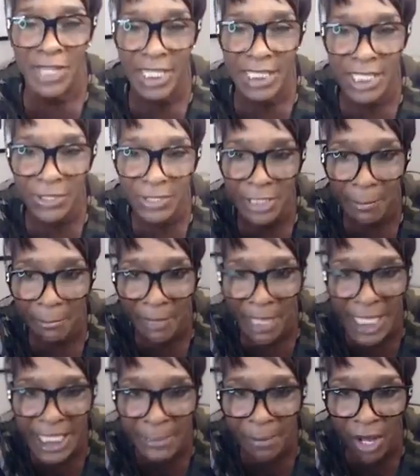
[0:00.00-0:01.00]
this. Here's some
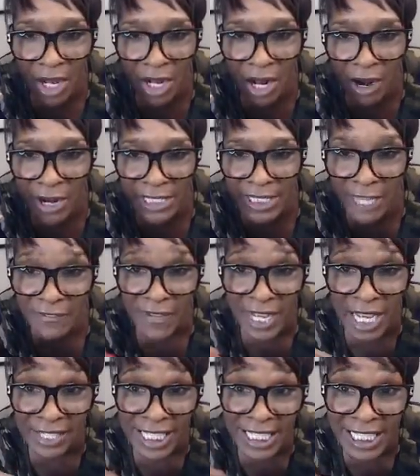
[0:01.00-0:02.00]
baseball cards I
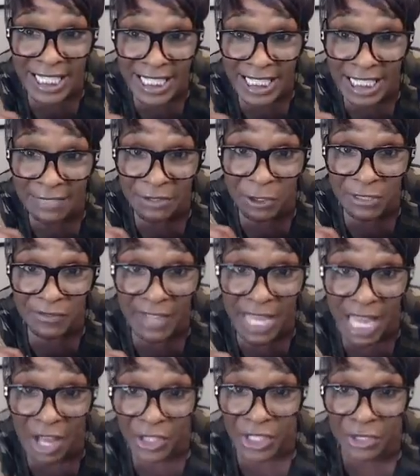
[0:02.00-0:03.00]
found. I need to see if there's
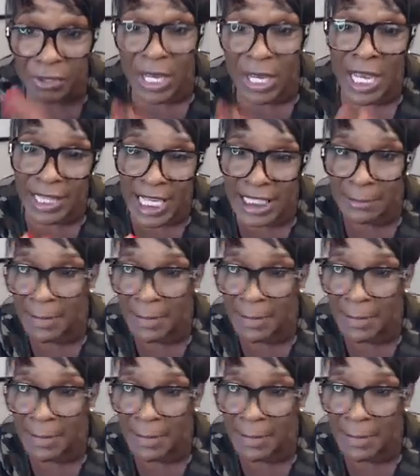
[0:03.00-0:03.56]
value. That's